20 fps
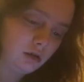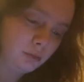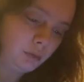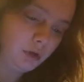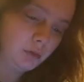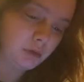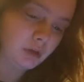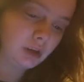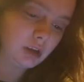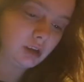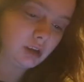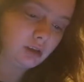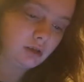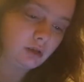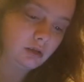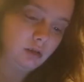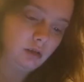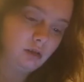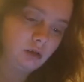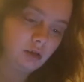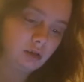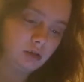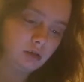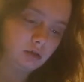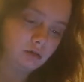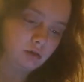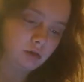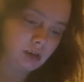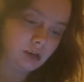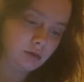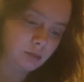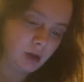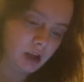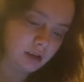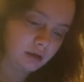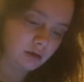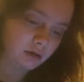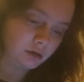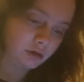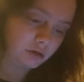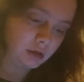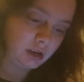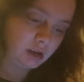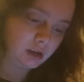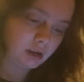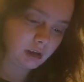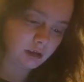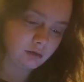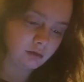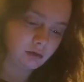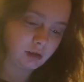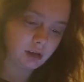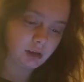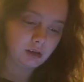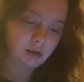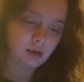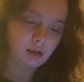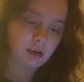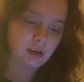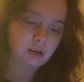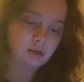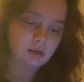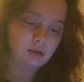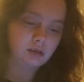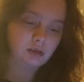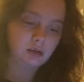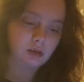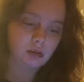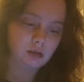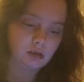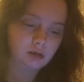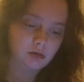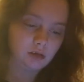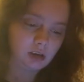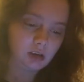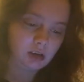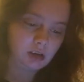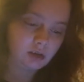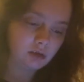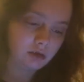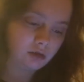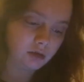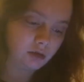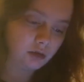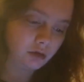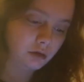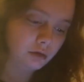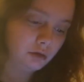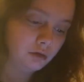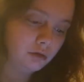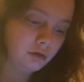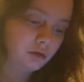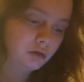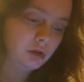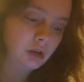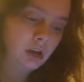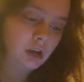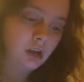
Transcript: People in England who can avoid mandatory self-isolation are advised to